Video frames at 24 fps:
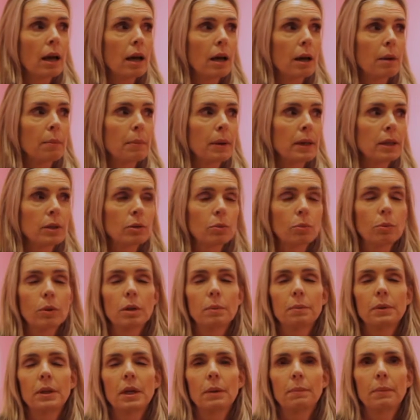And it will
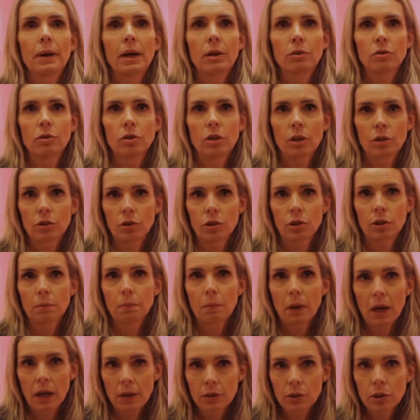be about Dutch
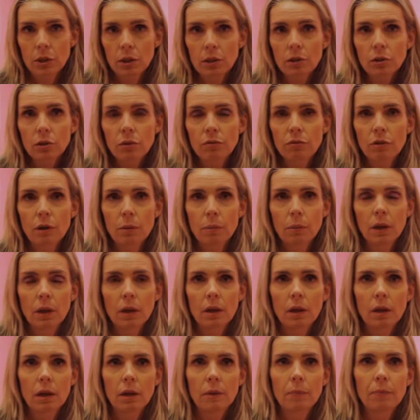masters from
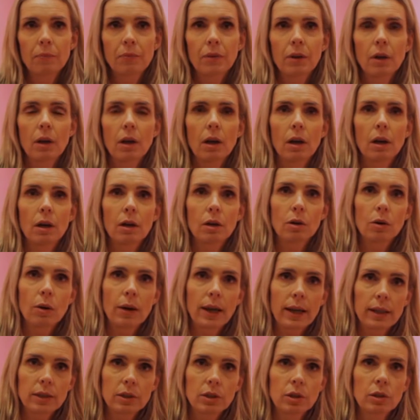a
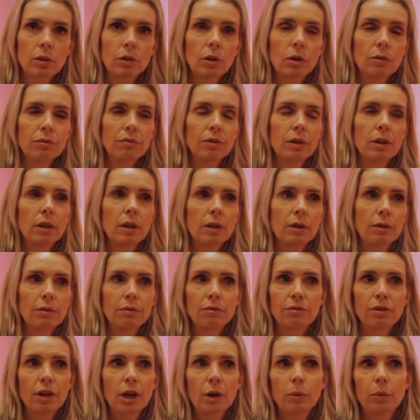collection of a
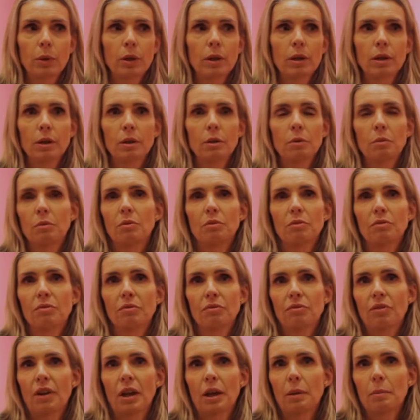very
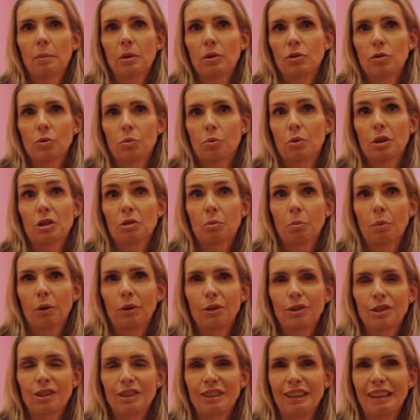famous rich
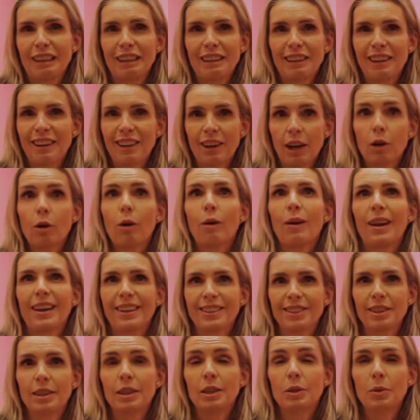person, a
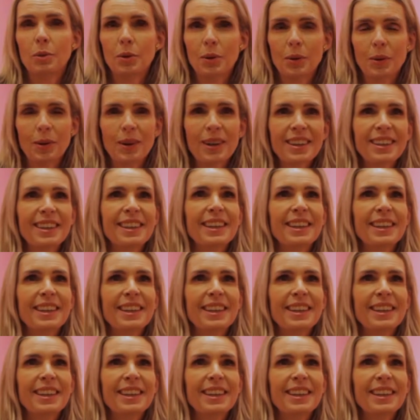collector in New York.